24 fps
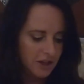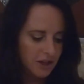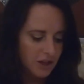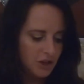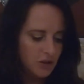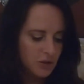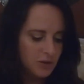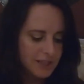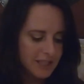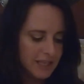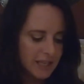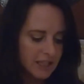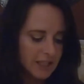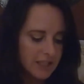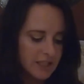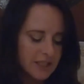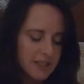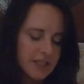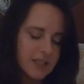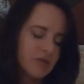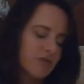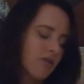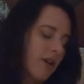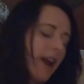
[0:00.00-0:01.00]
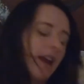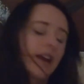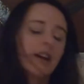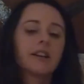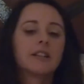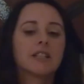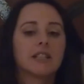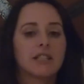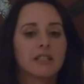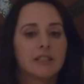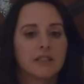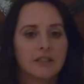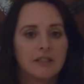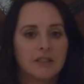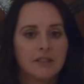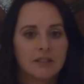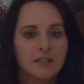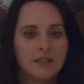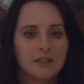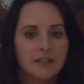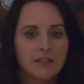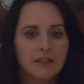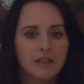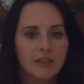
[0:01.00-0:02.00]
New Zealand is ranked
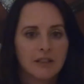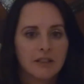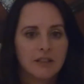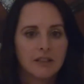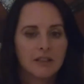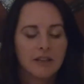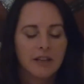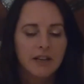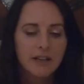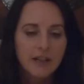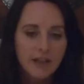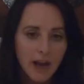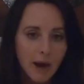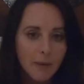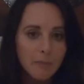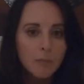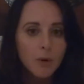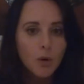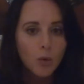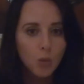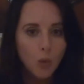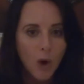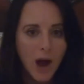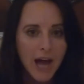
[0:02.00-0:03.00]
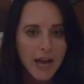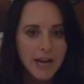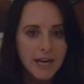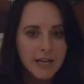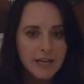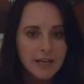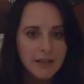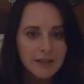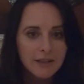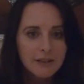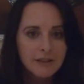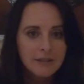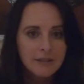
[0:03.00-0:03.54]
number 1.